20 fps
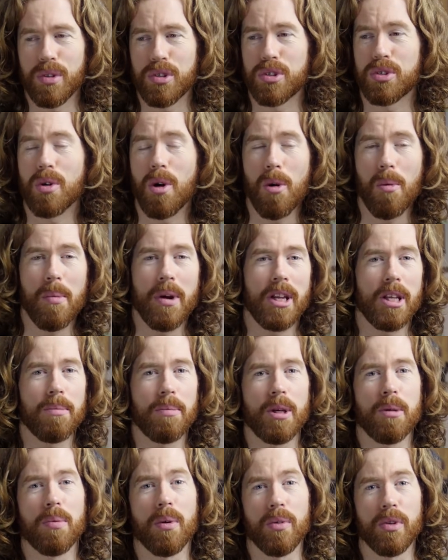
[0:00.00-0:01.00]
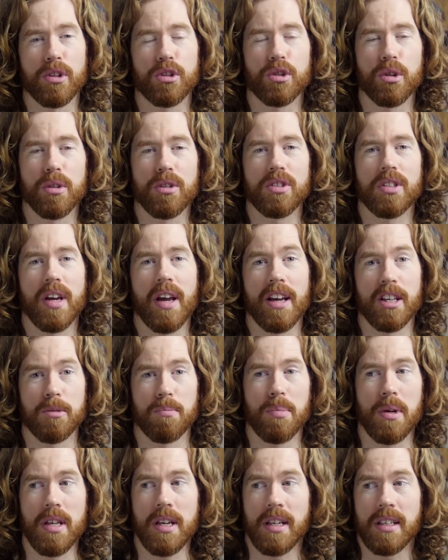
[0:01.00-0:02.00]
so many people, the church has
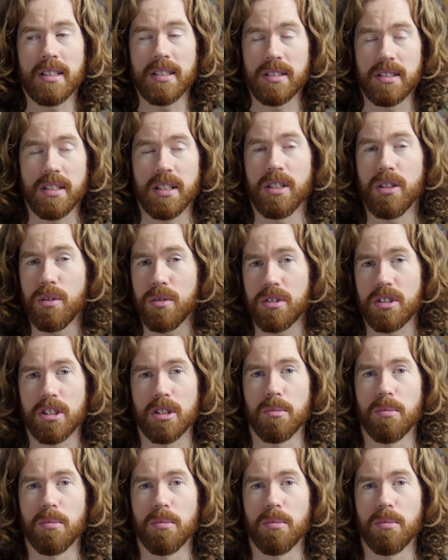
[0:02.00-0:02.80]
been and continues to